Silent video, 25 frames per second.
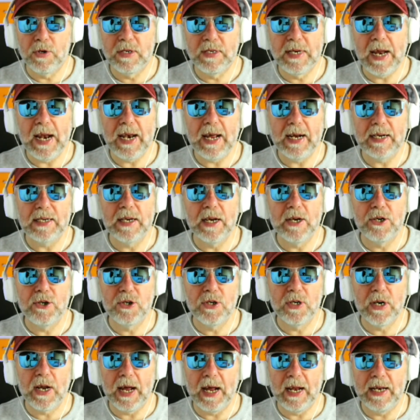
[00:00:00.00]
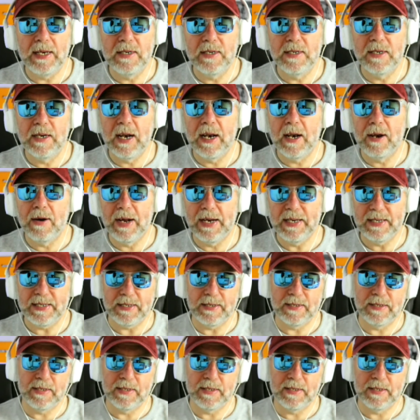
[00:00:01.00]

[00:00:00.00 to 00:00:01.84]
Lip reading: delectation and delight.